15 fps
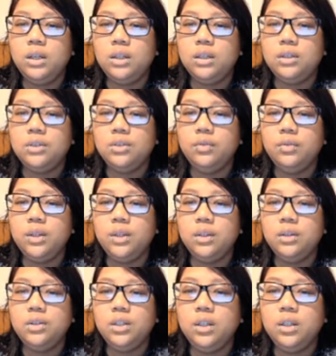Sophia the
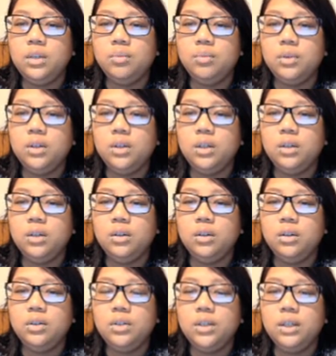Sheep,
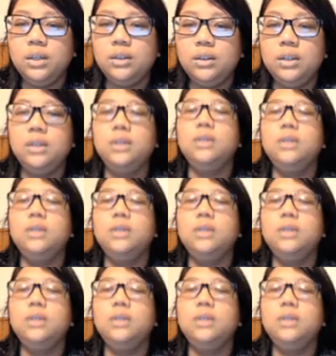Chingling,